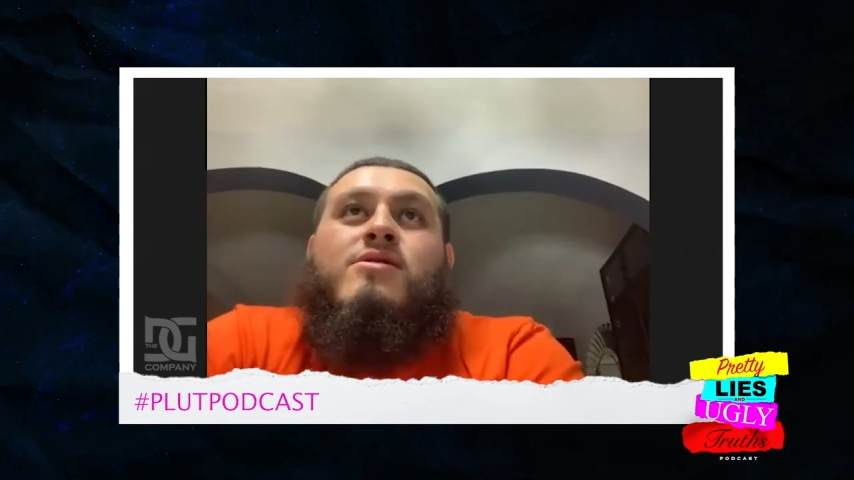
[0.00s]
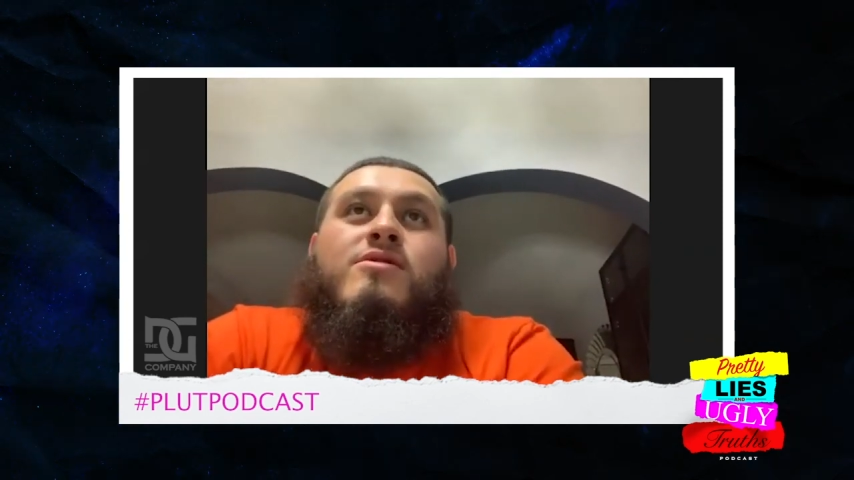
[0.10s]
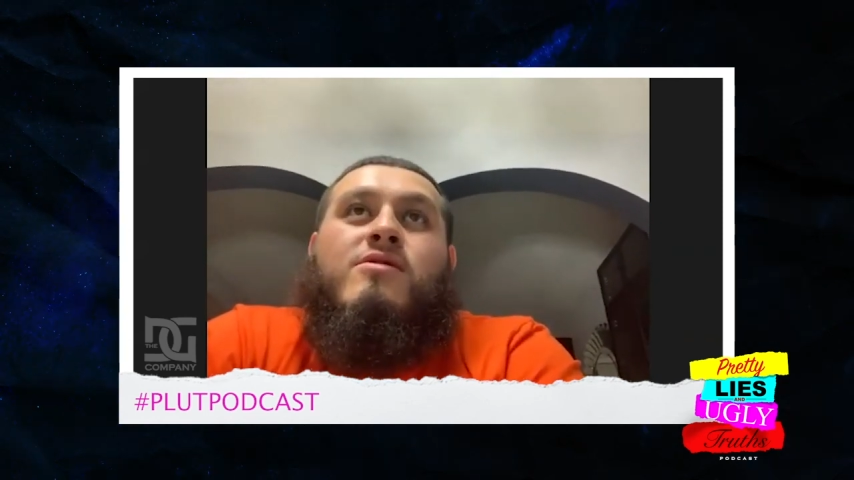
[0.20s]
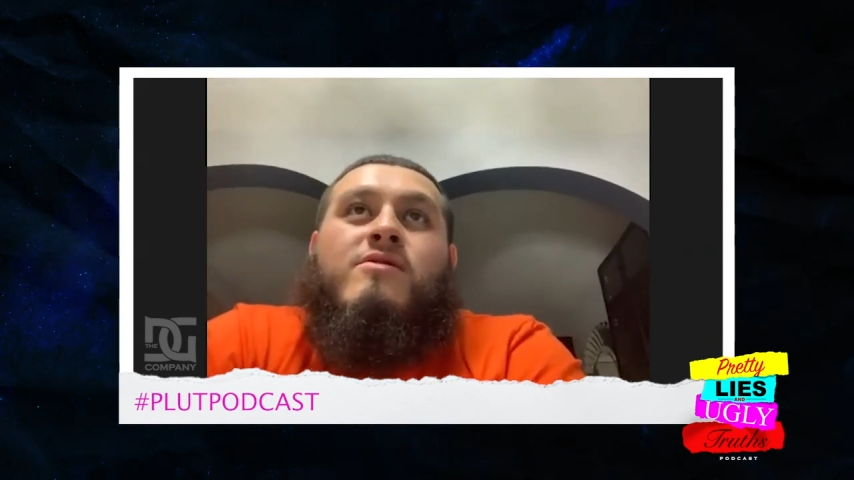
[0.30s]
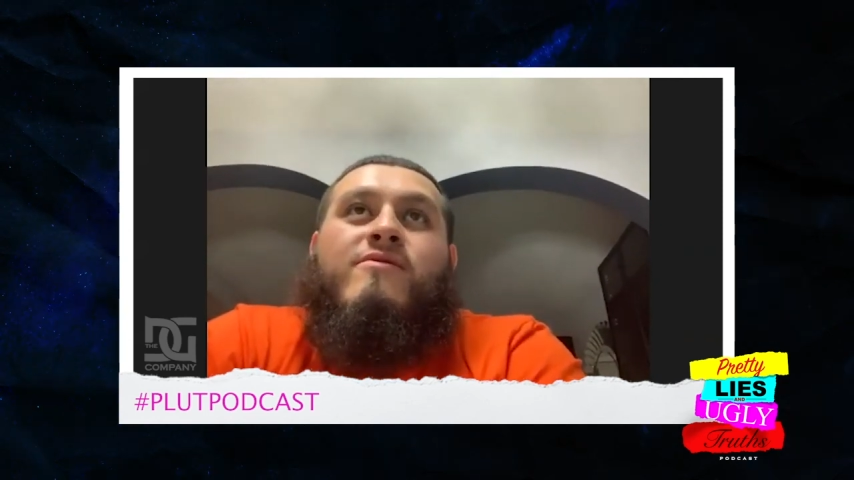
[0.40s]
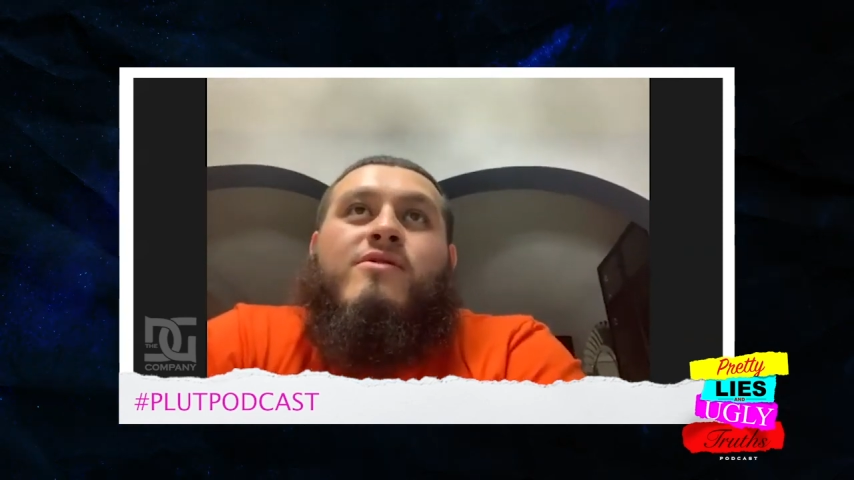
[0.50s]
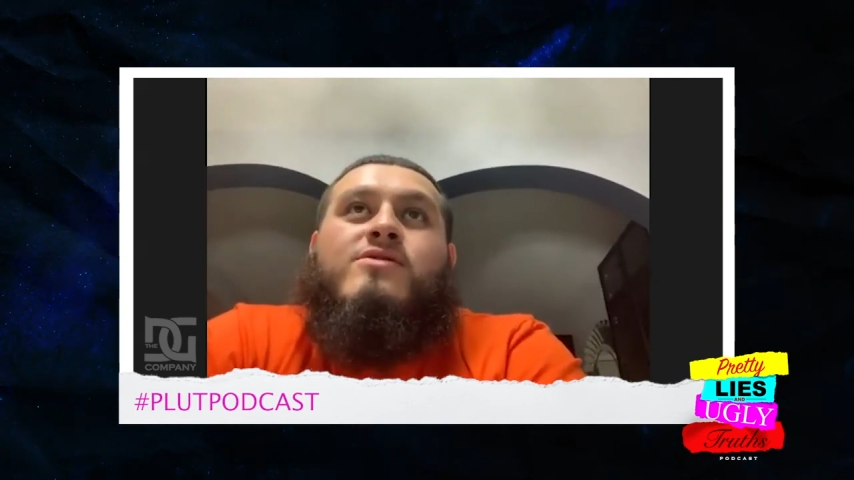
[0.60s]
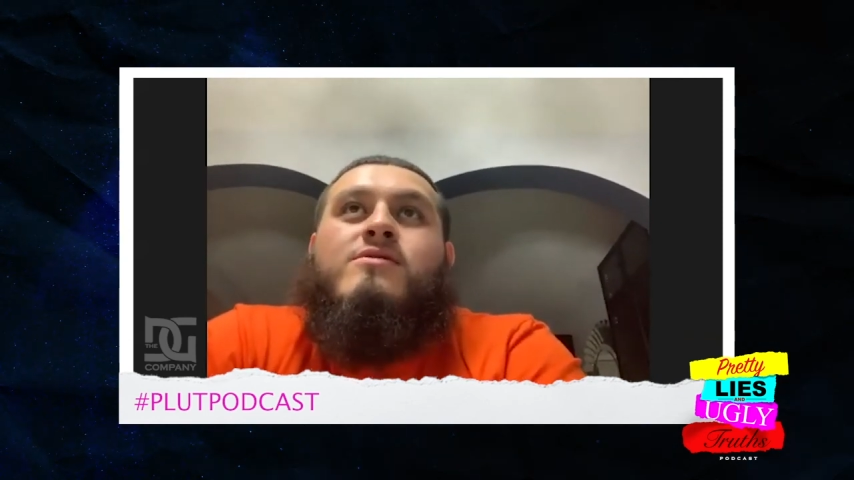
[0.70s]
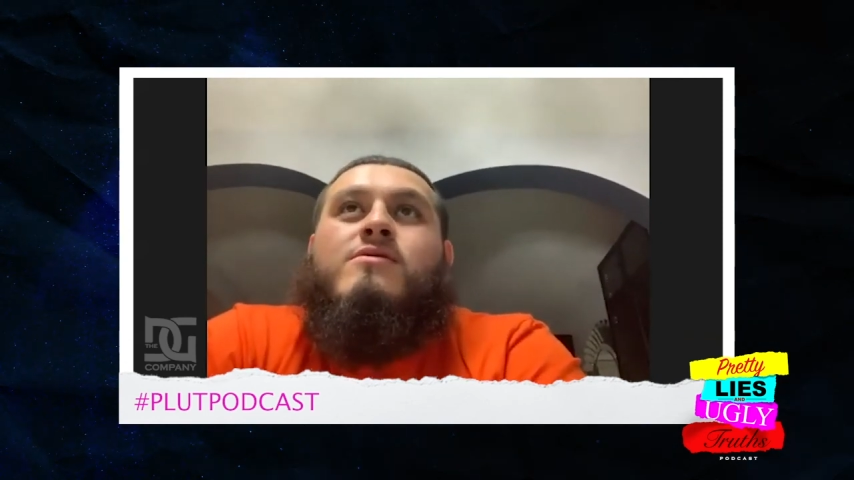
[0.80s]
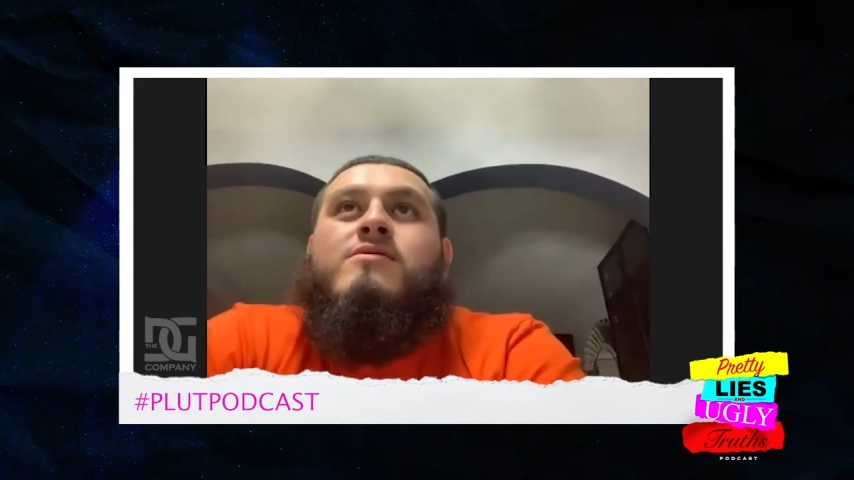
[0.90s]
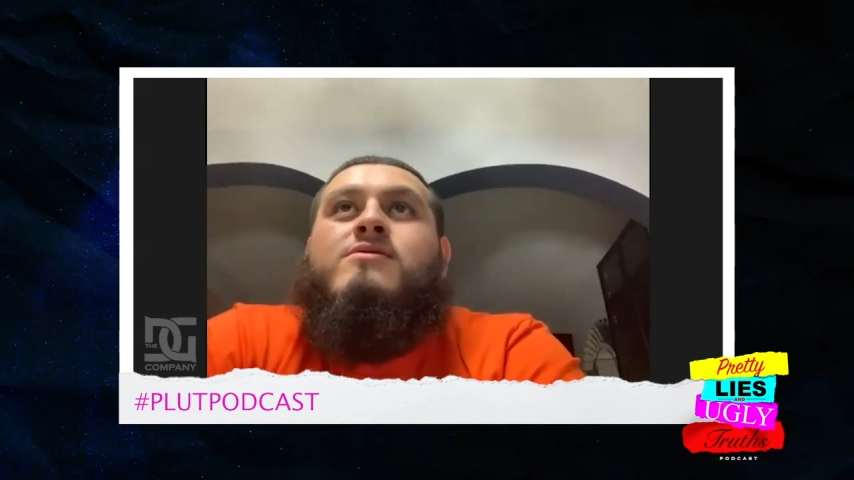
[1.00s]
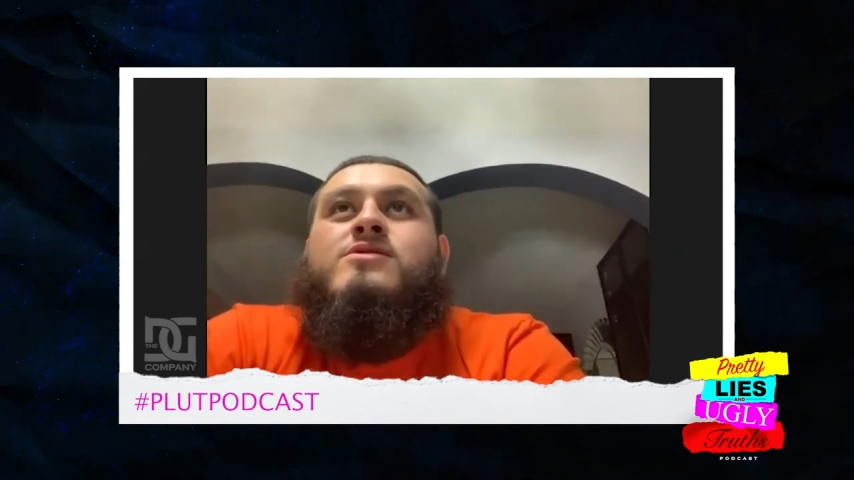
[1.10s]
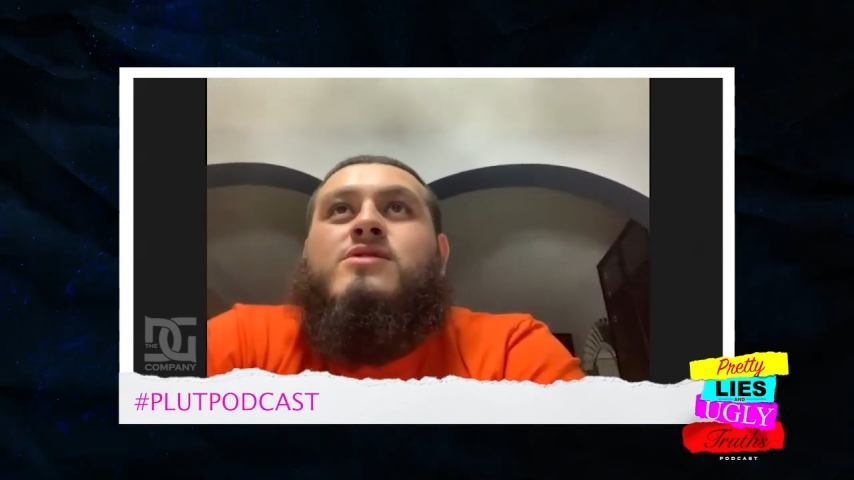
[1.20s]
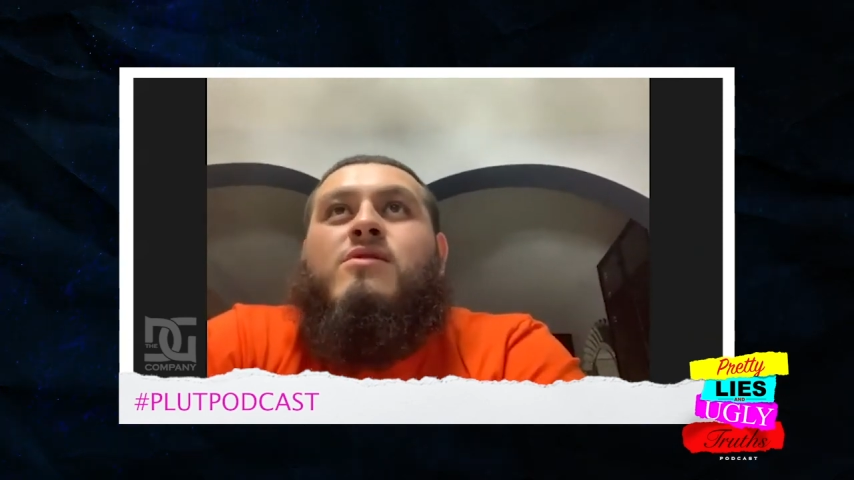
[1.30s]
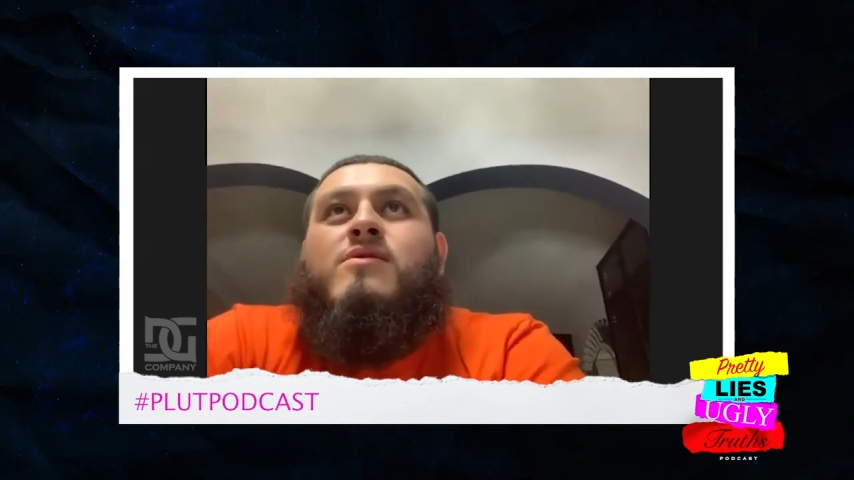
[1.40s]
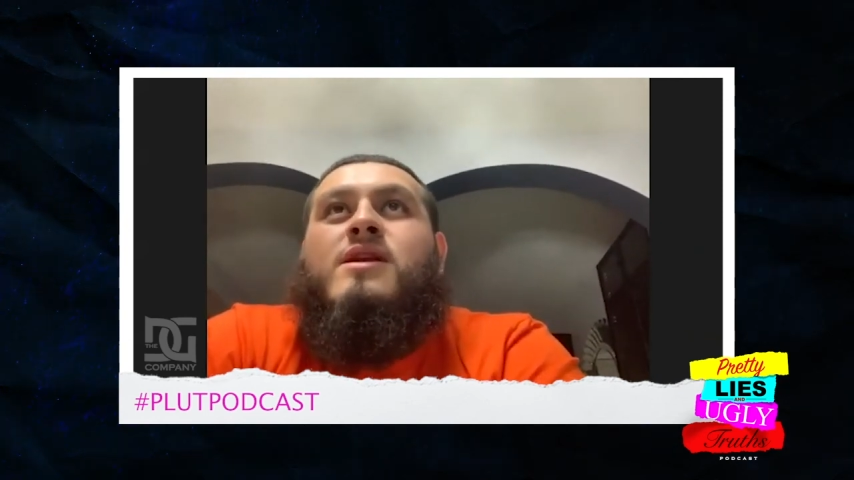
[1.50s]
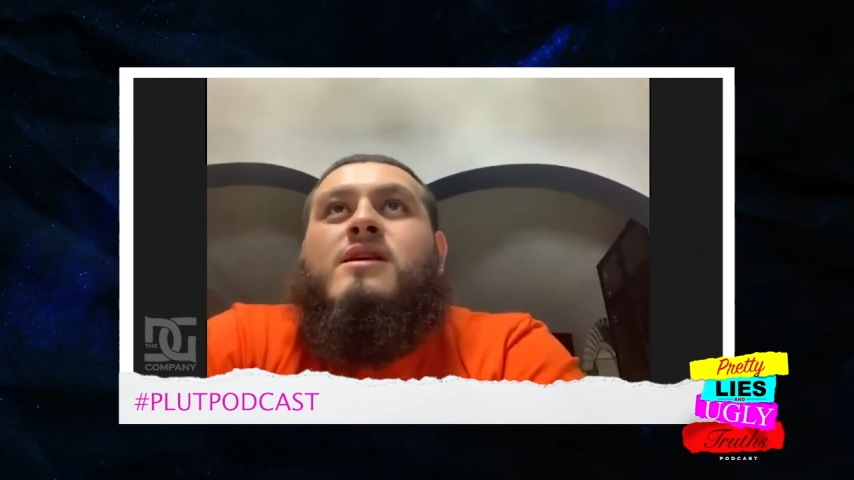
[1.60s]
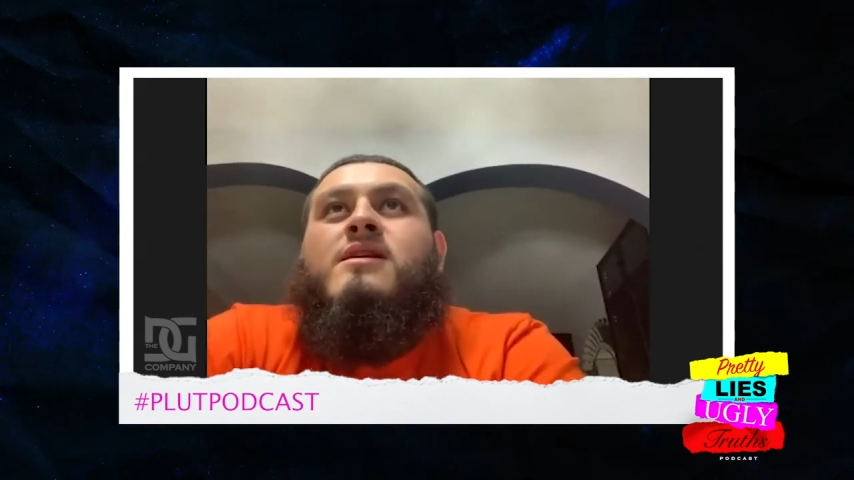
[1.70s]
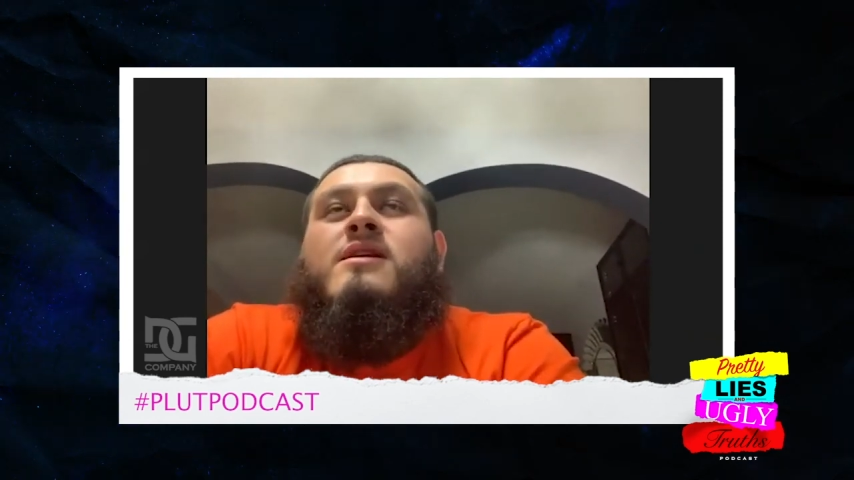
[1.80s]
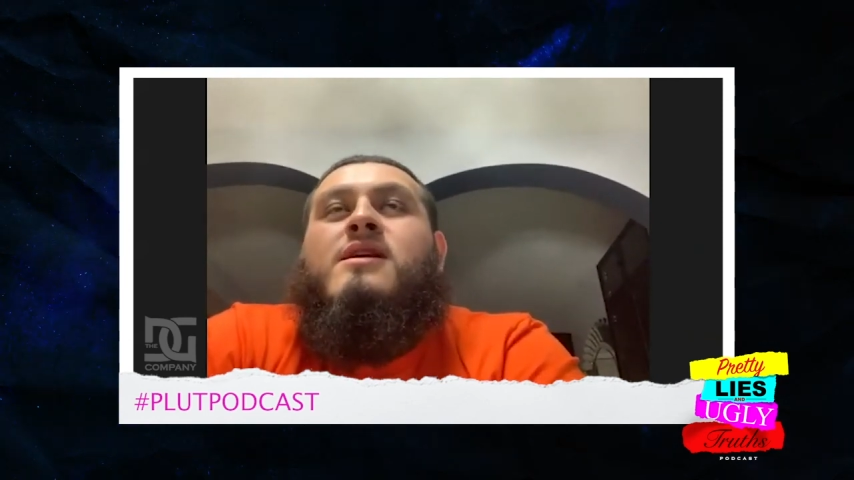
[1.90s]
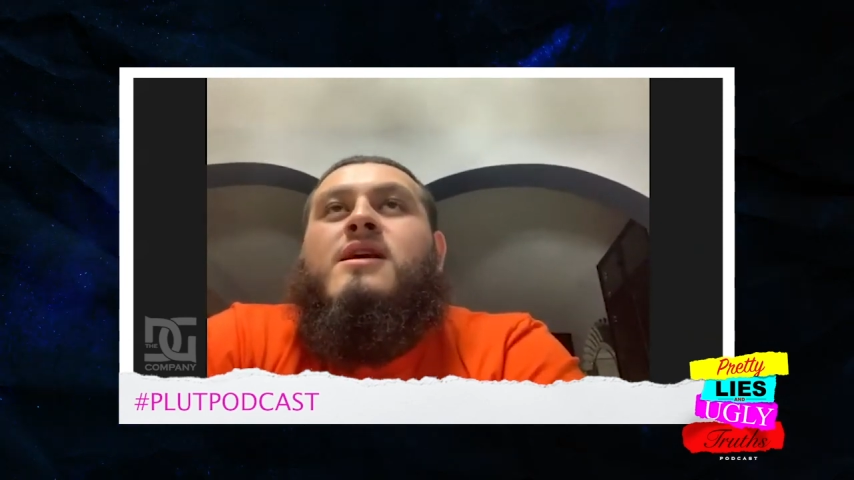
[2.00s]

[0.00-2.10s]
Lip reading: Universal, Sony,